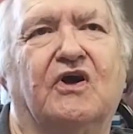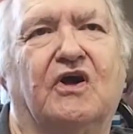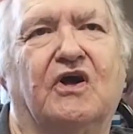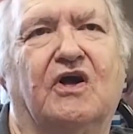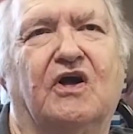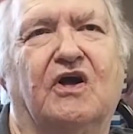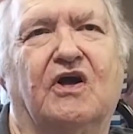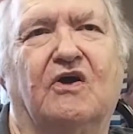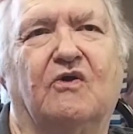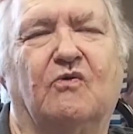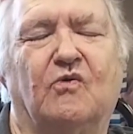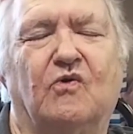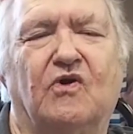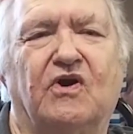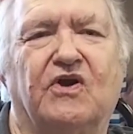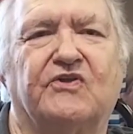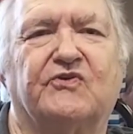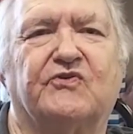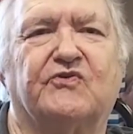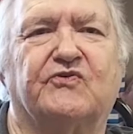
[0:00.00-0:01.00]
uh,
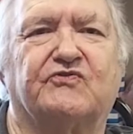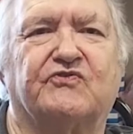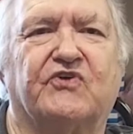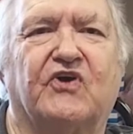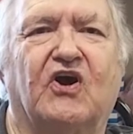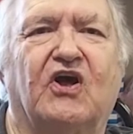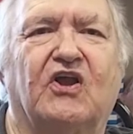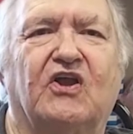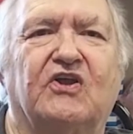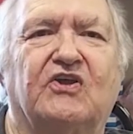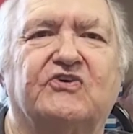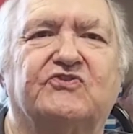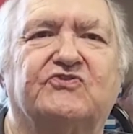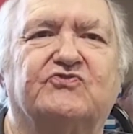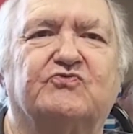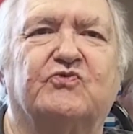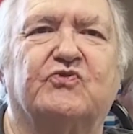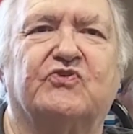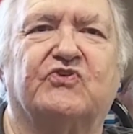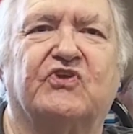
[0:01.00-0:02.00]
Waldorf College
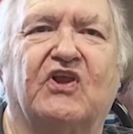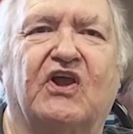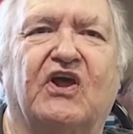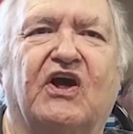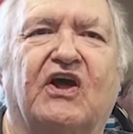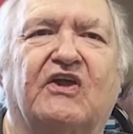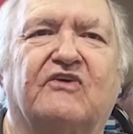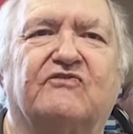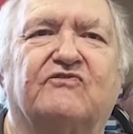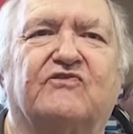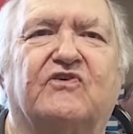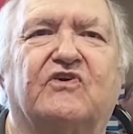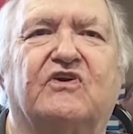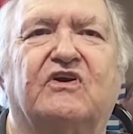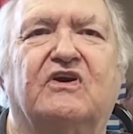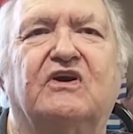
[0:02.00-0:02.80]
with a lot of